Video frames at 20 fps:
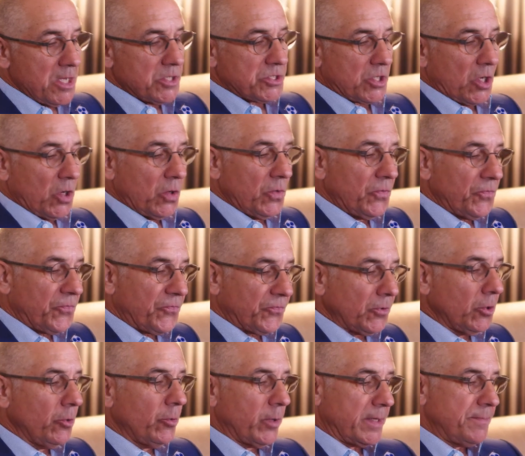So
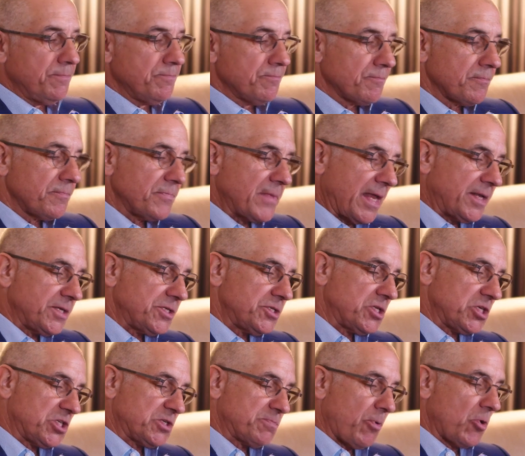fluid that is
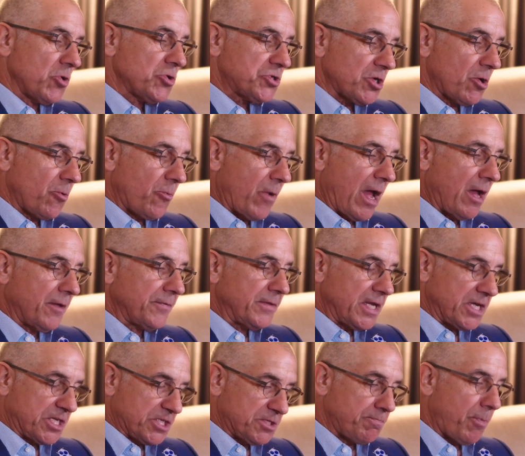dispersed around the
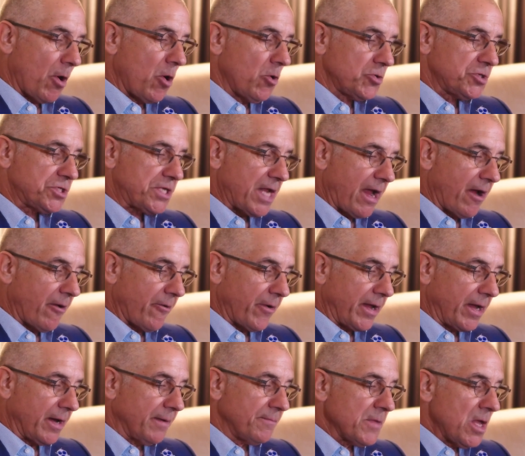exposed
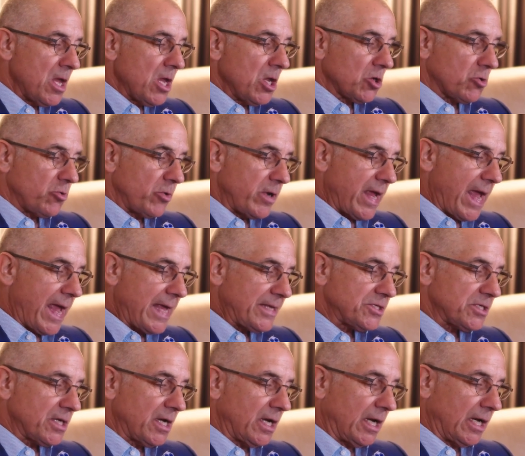area
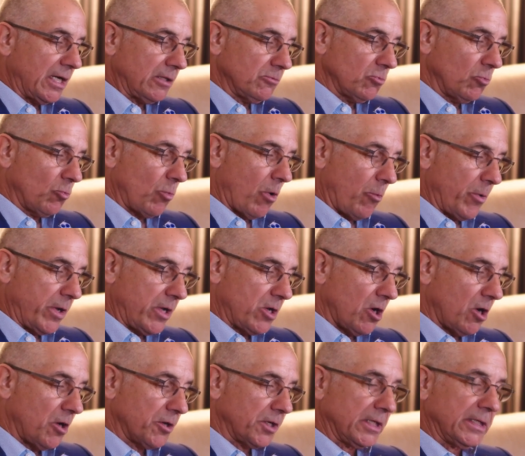creates what we
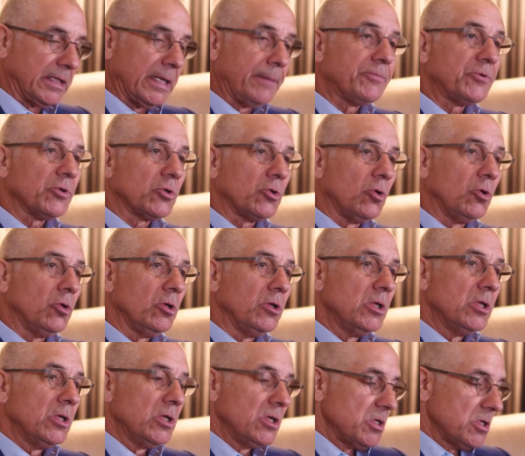call an elliptical
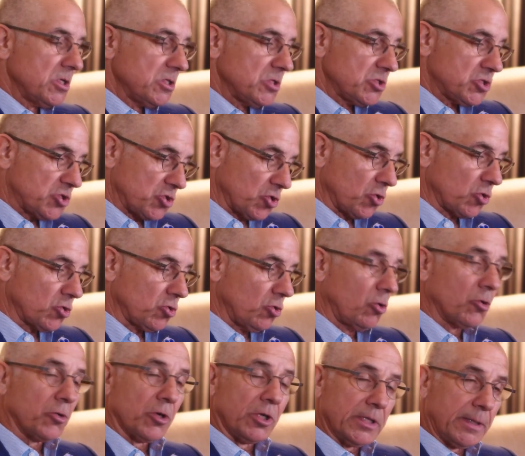
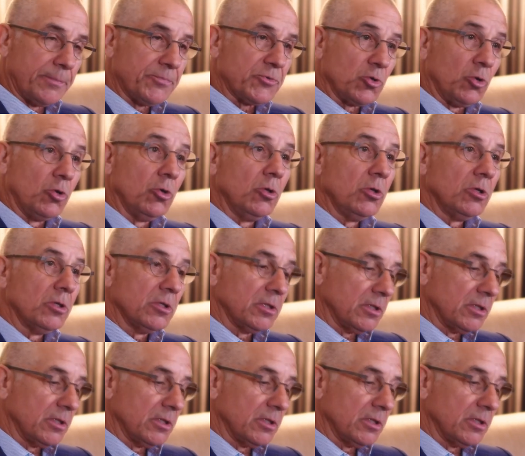circle, an elliptical